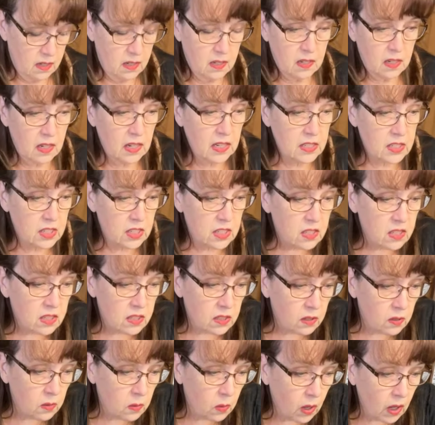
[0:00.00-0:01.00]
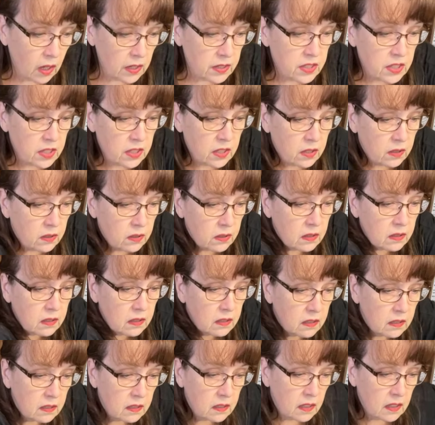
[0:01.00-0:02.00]
You don't want to just, I mean, you
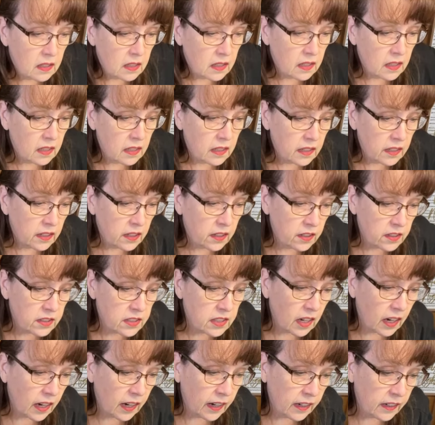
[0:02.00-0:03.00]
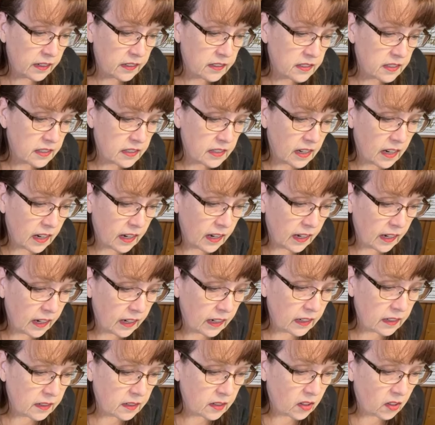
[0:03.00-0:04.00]
can, just cleaning the house for
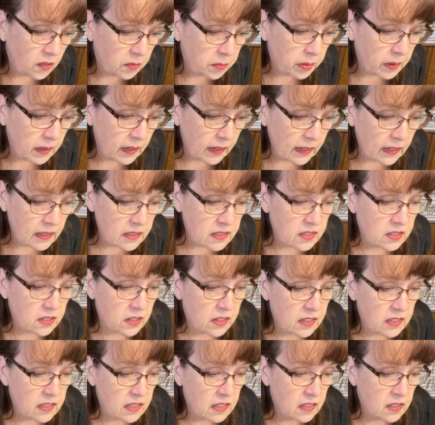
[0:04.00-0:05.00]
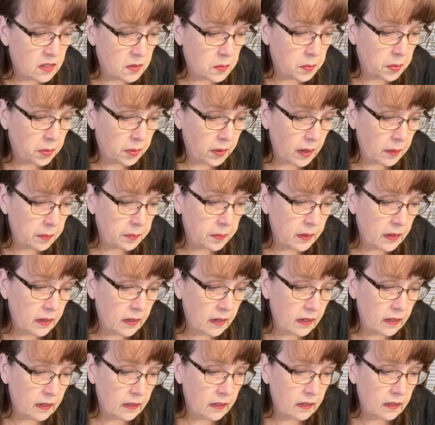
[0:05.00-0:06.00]
Thanksgiving. I need to do that too. I
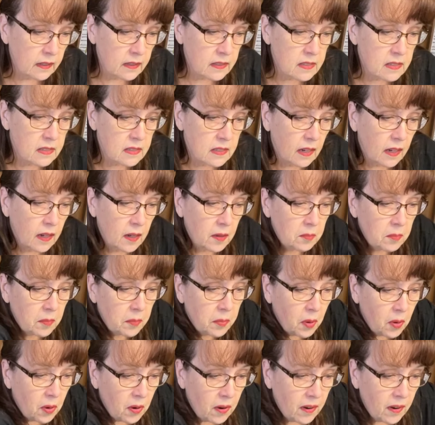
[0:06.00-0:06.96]
just don't want to.